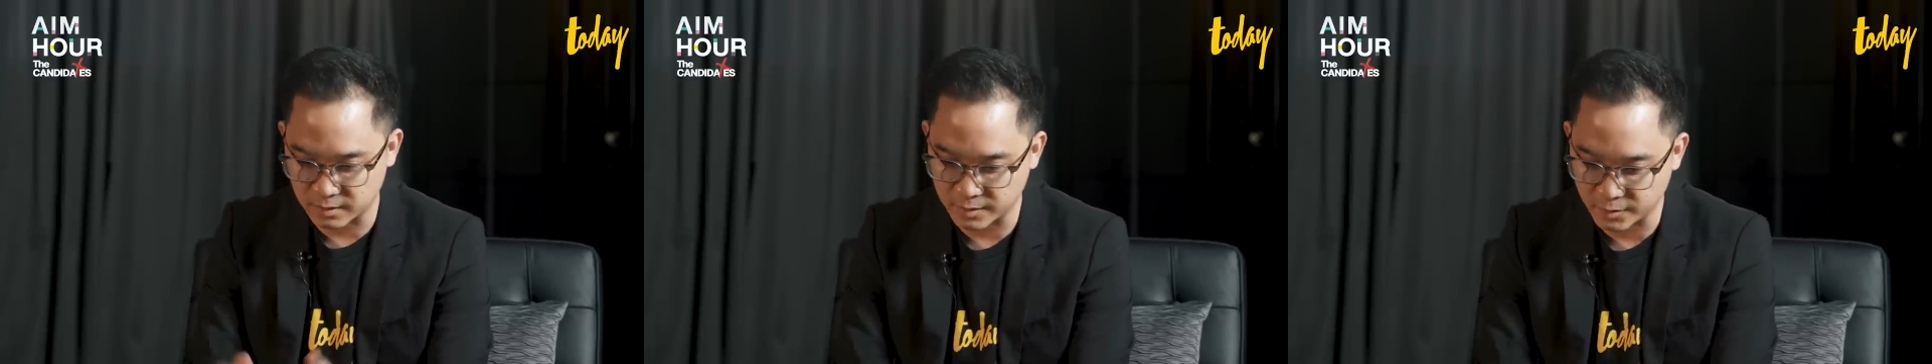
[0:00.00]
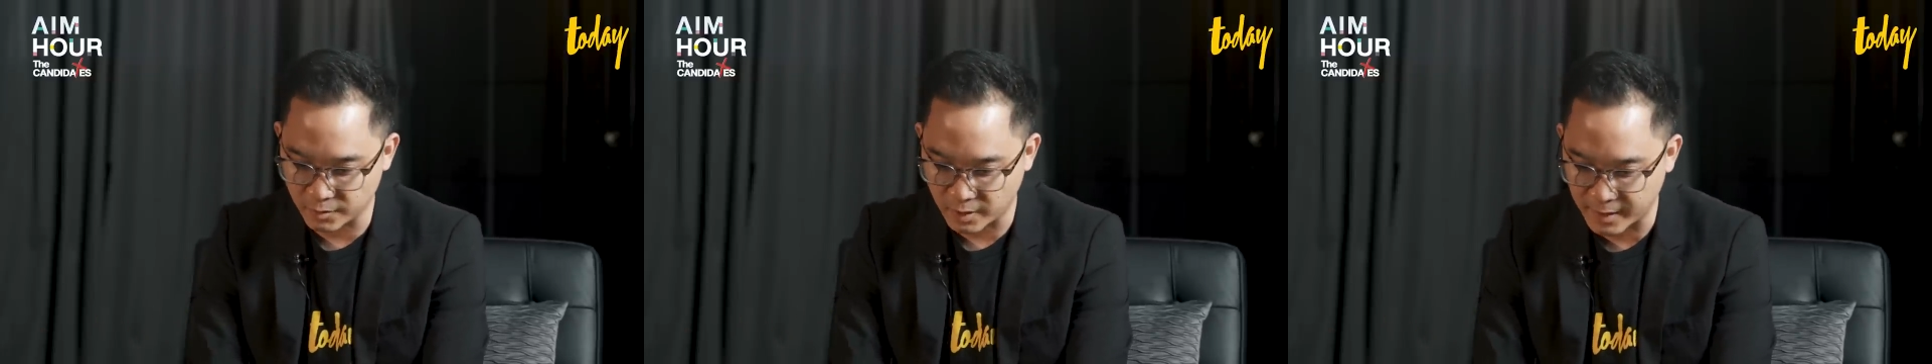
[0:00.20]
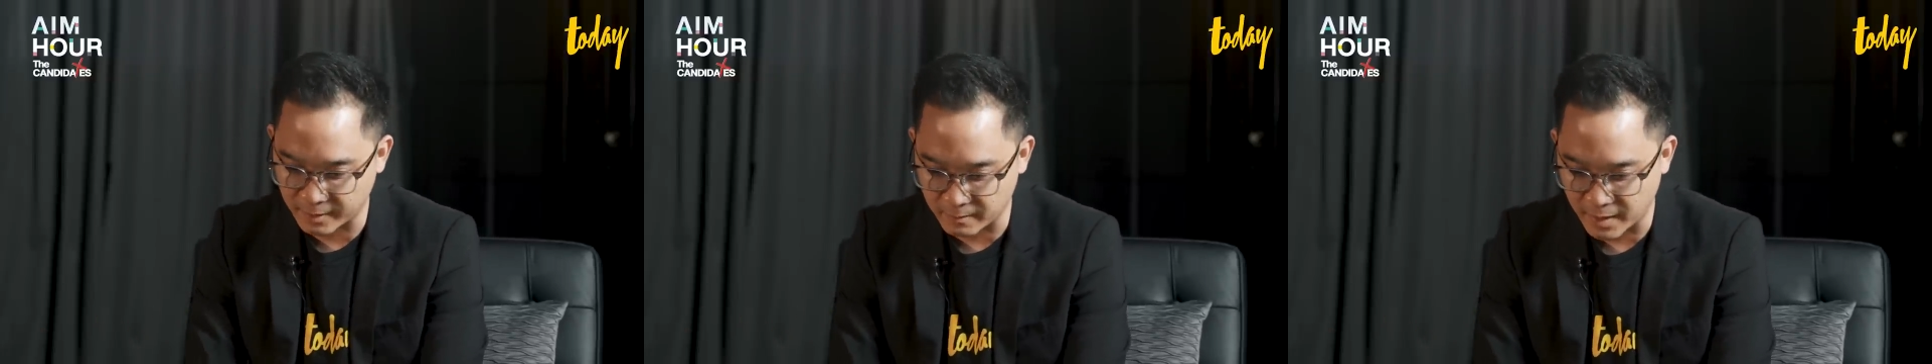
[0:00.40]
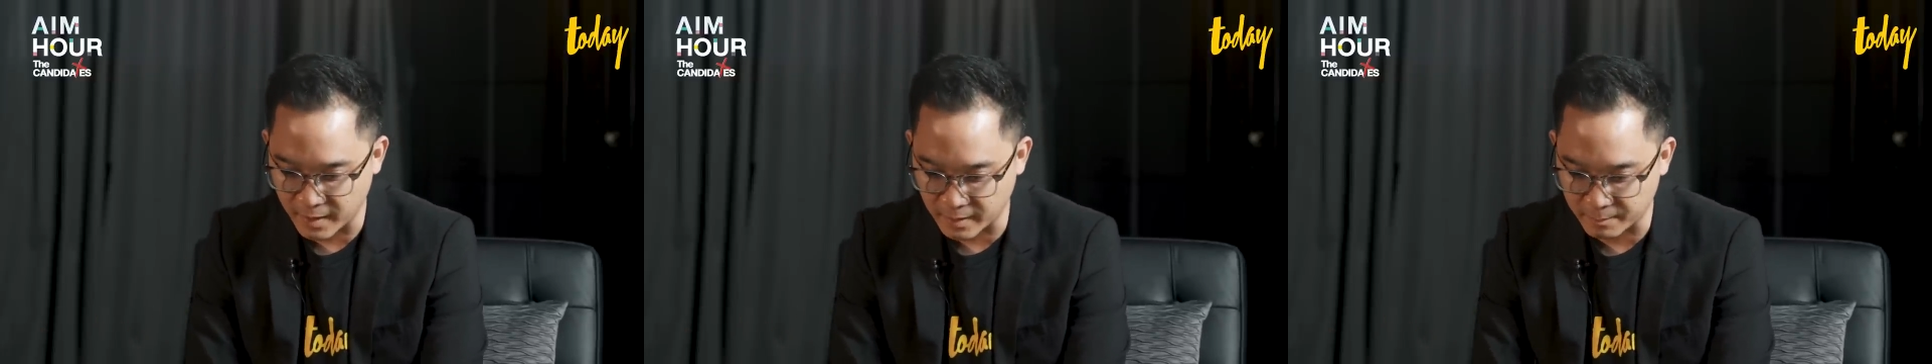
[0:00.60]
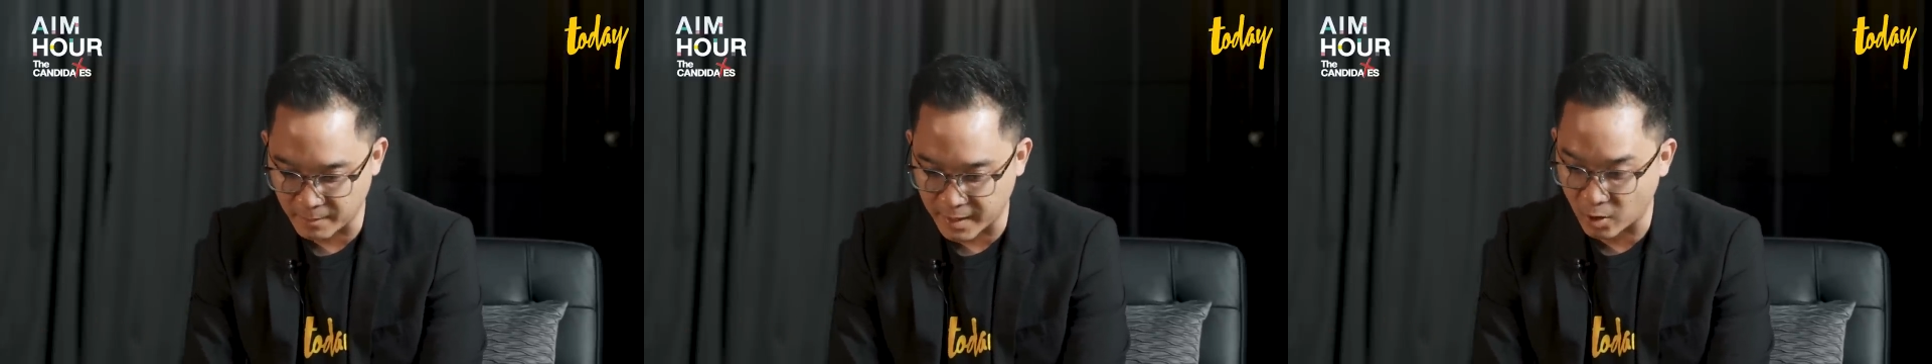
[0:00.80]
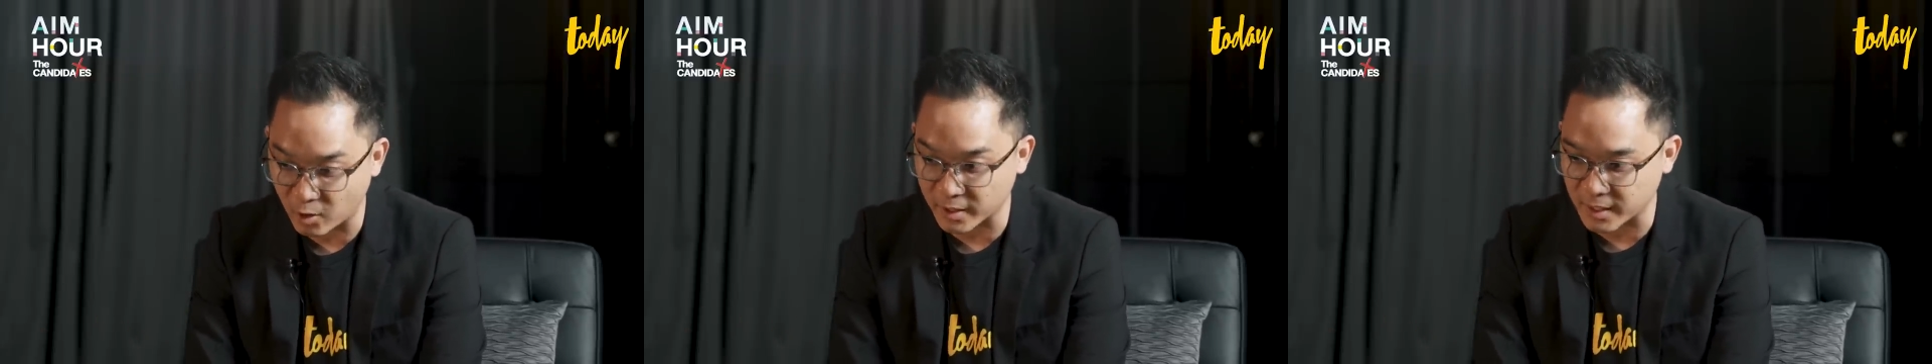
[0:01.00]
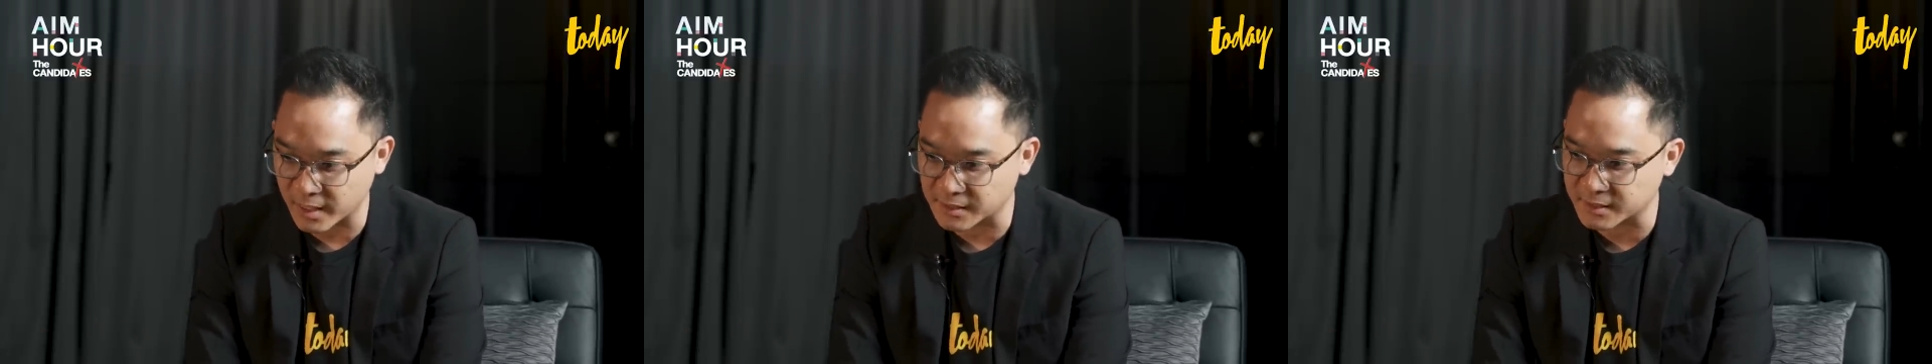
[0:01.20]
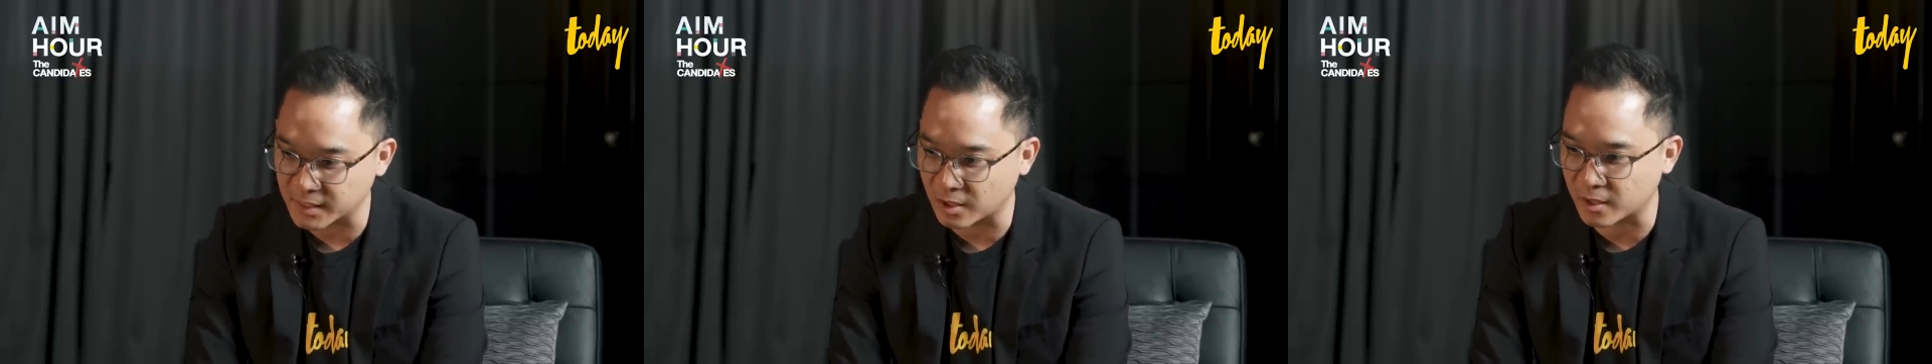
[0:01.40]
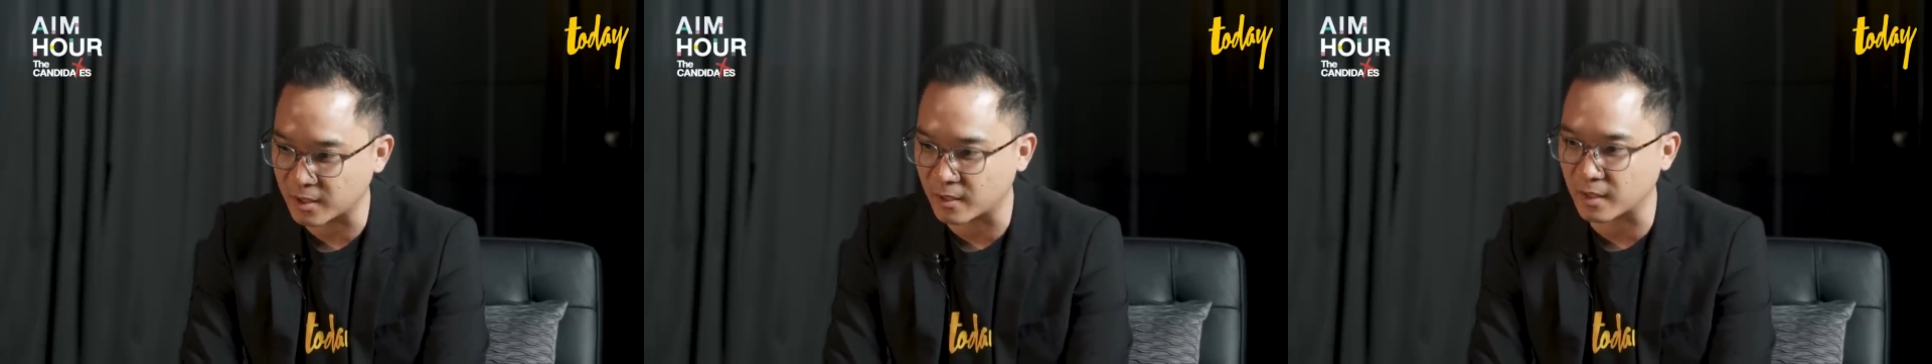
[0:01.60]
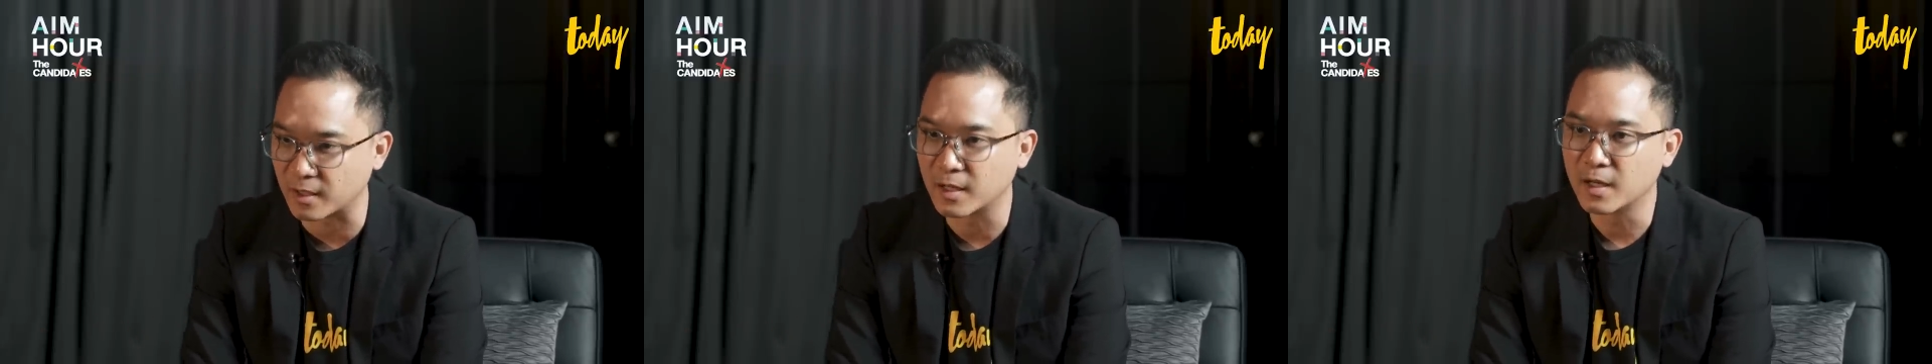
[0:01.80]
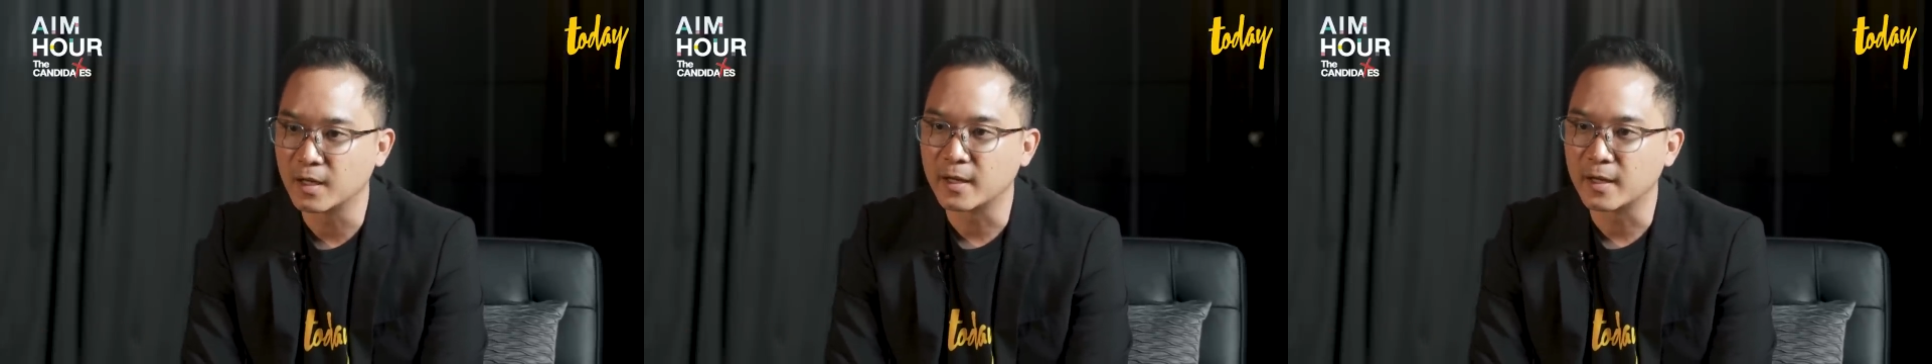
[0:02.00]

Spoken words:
you know, like my holidays in London.